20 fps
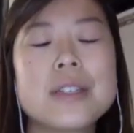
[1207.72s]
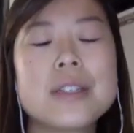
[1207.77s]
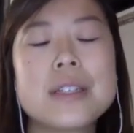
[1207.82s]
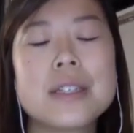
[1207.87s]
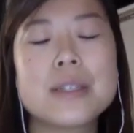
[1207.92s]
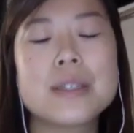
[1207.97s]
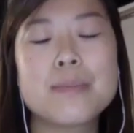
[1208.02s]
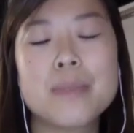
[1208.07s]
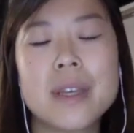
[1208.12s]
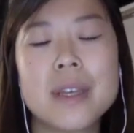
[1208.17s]

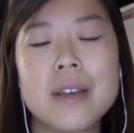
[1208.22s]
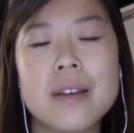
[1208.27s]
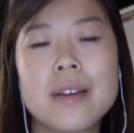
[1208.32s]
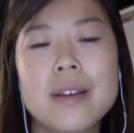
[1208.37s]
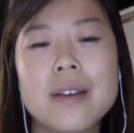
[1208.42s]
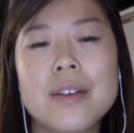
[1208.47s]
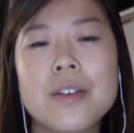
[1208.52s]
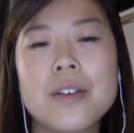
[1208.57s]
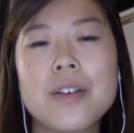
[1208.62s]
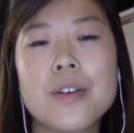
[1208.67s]
it's
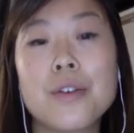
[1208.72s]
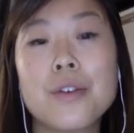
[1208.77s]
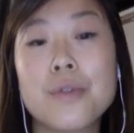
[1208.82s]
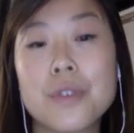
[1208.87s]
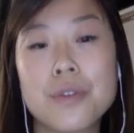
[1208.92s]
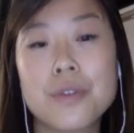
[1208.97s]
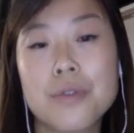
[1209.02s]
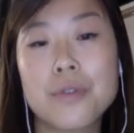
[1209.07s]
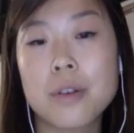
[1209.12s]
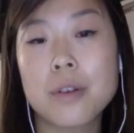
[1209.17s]
been
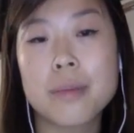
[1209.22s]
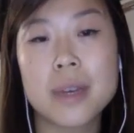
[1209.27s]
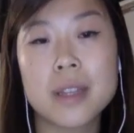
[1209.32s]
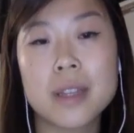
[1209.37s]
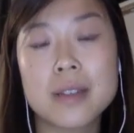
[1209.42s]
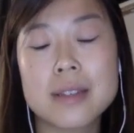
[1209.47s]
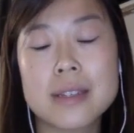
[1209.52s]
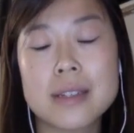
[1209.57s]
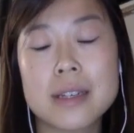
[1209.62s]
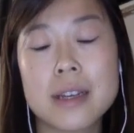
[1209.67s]
over 4
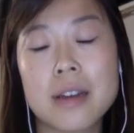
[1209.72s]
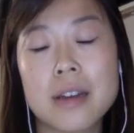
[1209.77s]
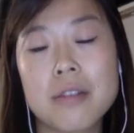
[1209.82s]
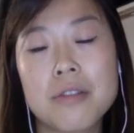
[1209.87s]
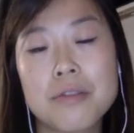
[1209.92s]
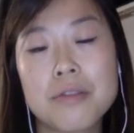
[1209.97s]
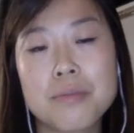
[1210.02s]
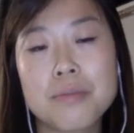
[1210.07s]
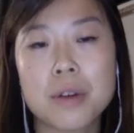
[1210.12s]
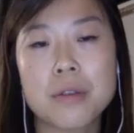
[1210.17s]
months
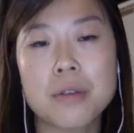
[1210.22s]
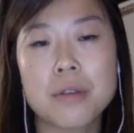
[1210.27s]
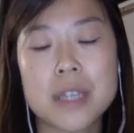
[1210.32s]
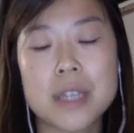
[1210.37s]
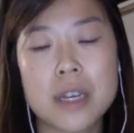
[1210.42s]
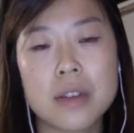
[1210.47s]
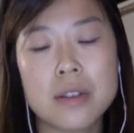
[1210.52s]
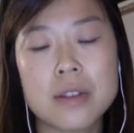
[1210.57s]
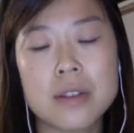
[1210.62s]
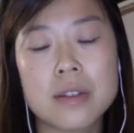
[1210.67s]
now of
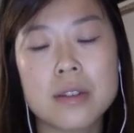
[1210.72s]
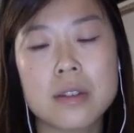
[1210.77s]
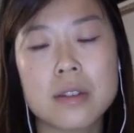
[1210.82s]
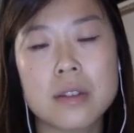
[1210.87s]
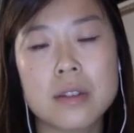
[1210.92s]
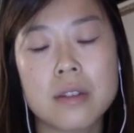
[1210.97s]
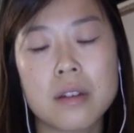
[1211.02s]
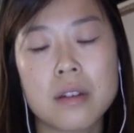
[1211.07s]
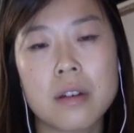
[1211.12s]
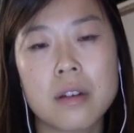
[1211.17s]
protests
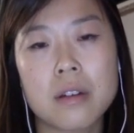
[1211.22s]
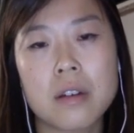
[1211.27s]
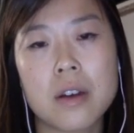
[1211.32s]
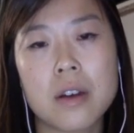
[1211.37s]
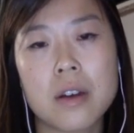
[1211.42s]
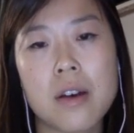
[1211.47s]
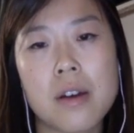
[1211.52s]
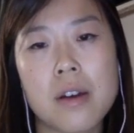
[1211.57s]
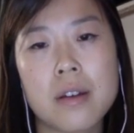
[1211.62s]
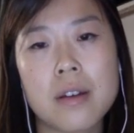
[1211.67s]
in Hong
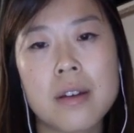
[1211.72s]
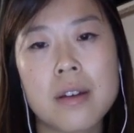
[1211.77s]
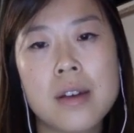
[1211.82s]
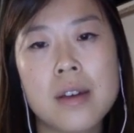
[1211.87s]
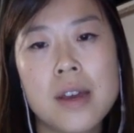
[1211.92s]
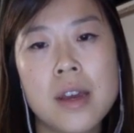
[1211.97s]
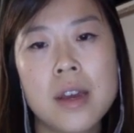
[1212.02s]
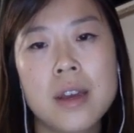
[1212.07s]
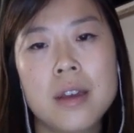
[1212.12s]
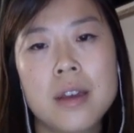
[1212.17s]
Kong.
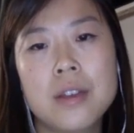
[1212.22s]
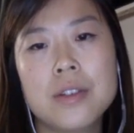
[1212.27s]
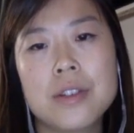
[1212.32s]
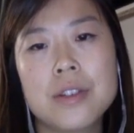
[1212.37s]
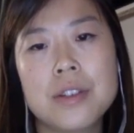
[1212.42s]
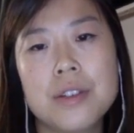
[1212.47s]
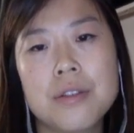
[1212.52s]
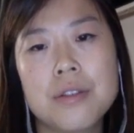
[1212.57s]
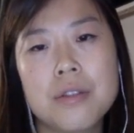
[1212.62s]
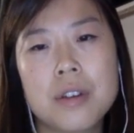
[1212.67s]

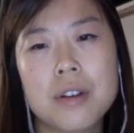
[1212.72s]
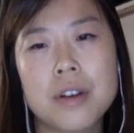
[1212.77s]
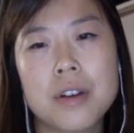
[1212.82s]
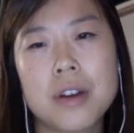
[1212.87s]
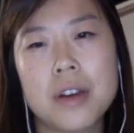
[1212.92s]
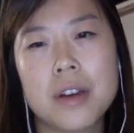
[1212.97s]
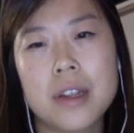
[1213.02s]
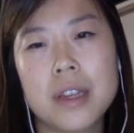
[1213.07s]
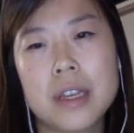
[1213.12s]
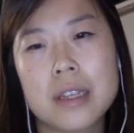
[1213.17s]
Do you and your
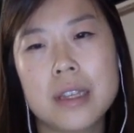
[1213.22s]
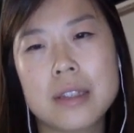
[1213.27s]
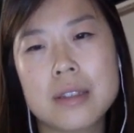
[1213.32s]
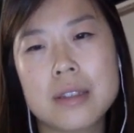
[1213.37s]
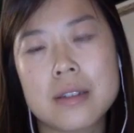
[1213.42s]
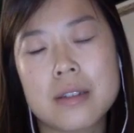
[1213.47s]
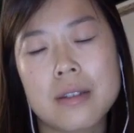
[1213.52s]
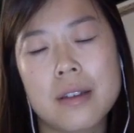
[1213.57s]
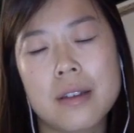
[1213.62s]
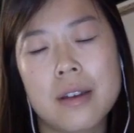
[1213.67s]

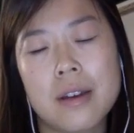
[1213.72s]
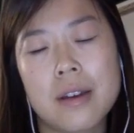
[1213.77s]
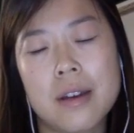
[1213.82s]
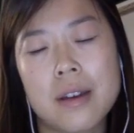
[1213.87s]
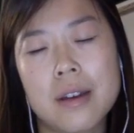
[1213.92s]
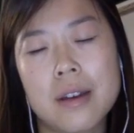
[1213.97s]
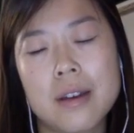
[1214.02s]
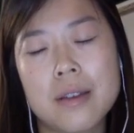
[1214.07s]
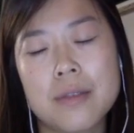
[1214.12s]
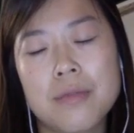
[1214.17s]
colleagues,
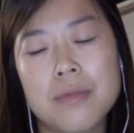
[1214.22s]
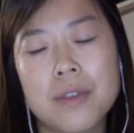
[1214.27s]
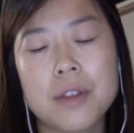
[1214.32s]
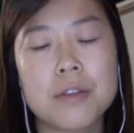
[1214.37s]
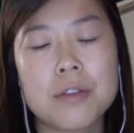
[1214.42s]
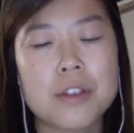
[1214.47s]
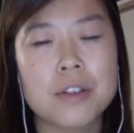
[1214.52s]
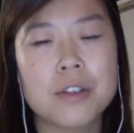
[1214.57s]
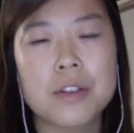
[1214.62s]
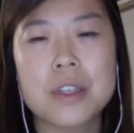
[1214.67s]

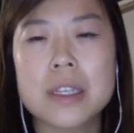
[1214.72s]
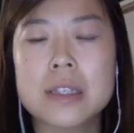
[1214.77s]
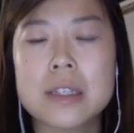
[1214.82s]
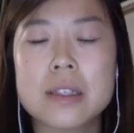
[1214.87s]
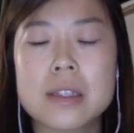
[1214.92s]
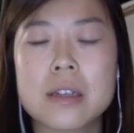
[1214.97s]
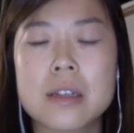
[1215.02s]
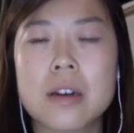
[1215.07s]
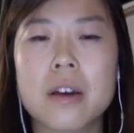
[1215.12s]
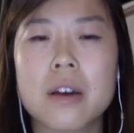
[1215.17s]
fellow
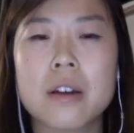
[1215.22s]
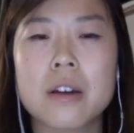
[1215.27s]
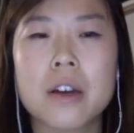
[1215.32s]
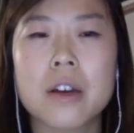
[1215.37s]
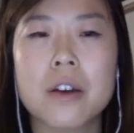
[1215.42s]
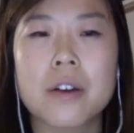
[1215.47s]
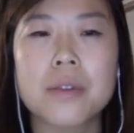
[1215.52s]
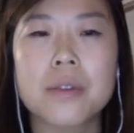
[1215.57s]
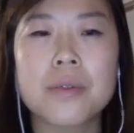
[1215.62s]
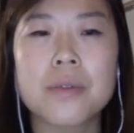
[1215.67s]
journalists in Hong
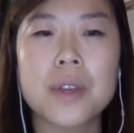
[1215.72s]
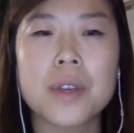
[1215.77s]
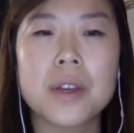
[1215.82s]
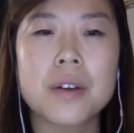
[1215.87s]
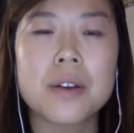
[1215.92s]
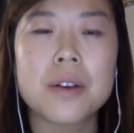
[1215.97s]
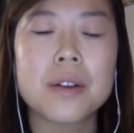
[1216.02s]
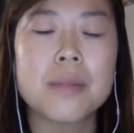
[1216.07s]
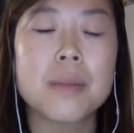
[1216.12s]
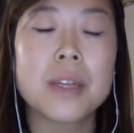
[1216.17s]
Kong,
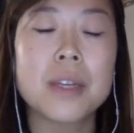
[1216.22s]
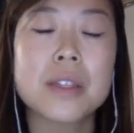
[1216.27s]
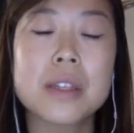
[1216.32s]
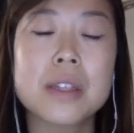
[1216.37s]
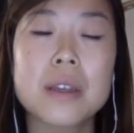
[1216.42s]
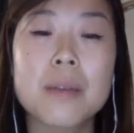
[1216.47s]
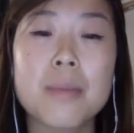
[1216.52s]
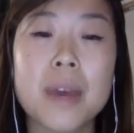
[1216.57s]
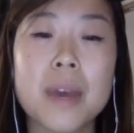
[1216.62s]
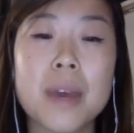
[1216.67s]
feel the
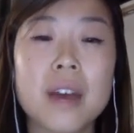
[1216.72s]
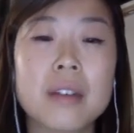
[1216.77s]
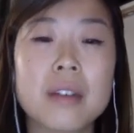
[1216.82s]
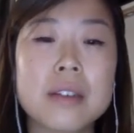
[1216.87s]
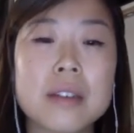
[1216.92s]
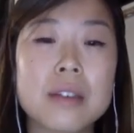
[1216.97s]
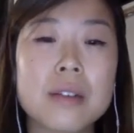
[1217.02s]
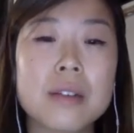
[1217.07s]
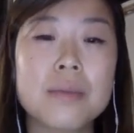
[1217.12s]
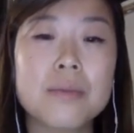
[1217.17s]
mental
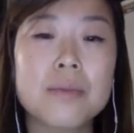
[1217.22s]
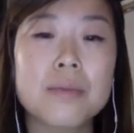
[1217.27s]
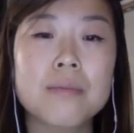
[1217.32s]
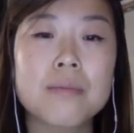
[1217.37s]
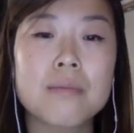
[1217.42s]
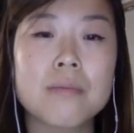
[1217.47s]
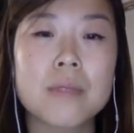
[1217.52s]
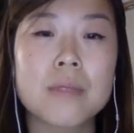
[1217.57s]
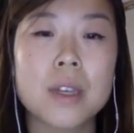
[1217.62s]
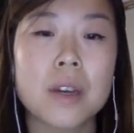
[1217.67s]
impact of
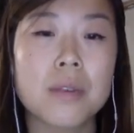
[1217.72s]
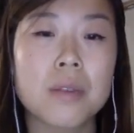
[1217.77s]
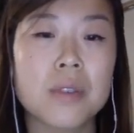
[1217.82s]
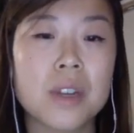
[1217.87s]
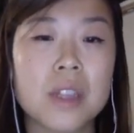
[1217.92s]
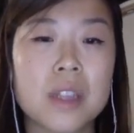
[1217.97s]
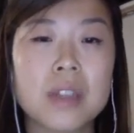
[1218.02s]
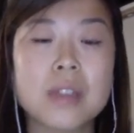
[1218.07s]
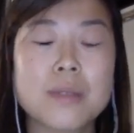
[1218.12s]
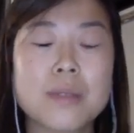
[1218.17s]

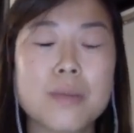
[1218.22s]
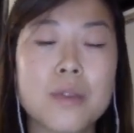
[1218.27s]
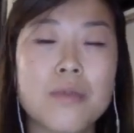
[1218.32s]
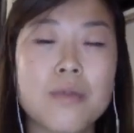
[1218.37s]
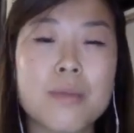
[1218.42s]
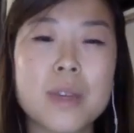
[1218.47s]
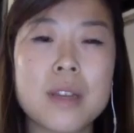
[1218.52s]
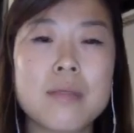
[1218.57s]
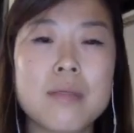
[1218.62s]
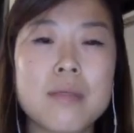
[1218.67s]
covering this
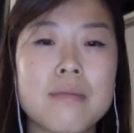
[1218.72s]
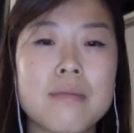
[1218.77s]
movement?